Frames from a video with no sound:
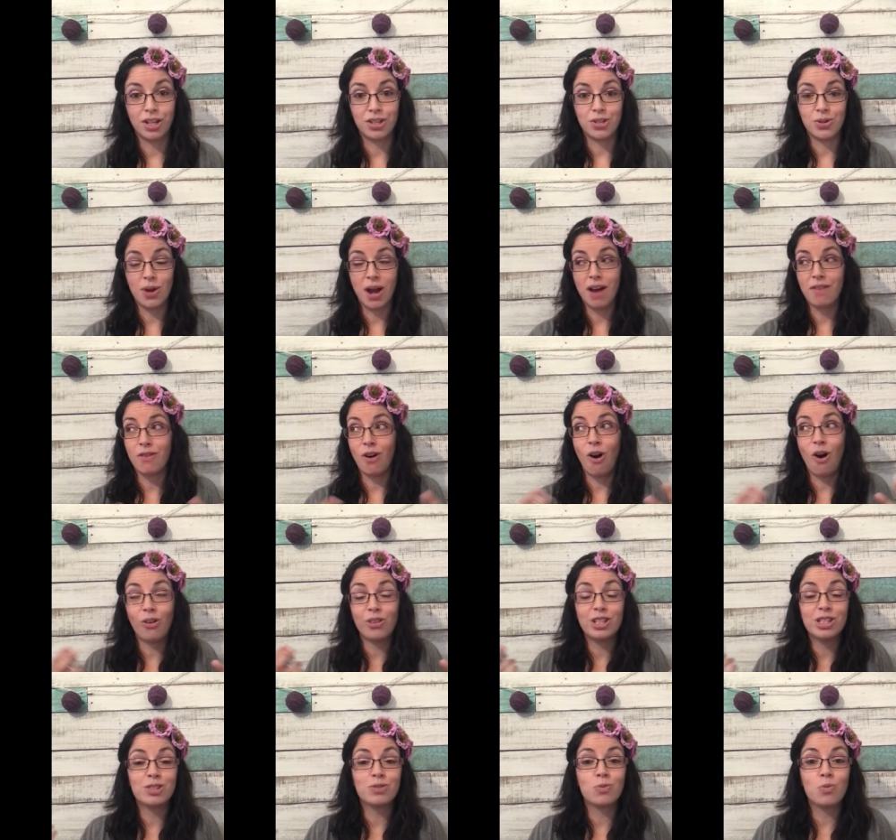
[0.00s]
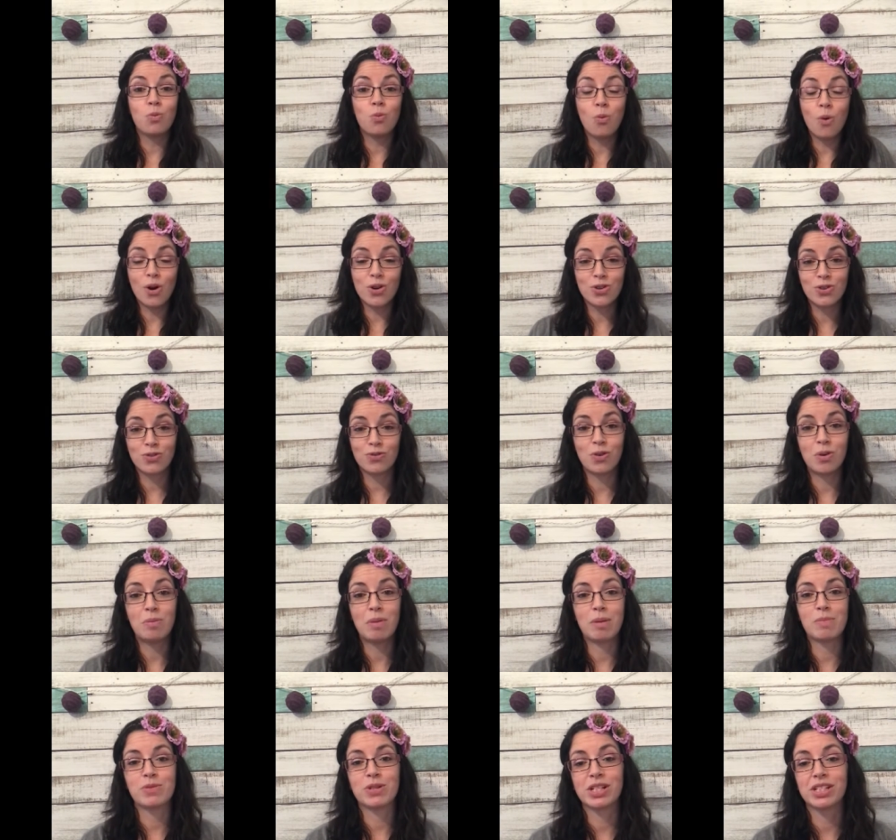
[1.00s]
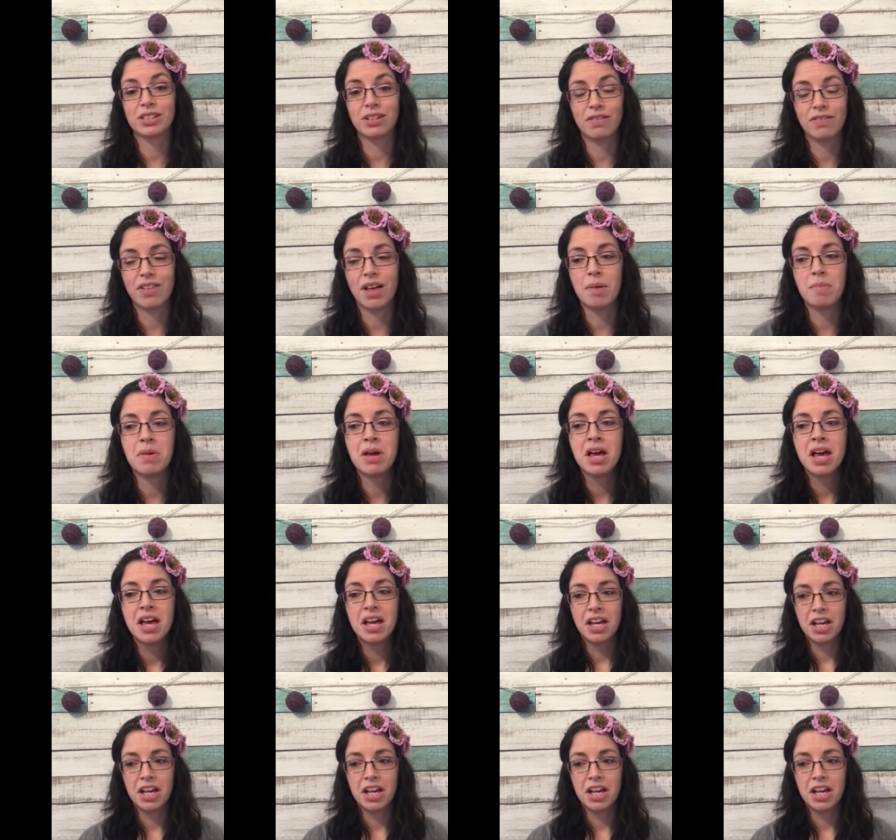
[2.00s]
and you have all these wonderful memories of them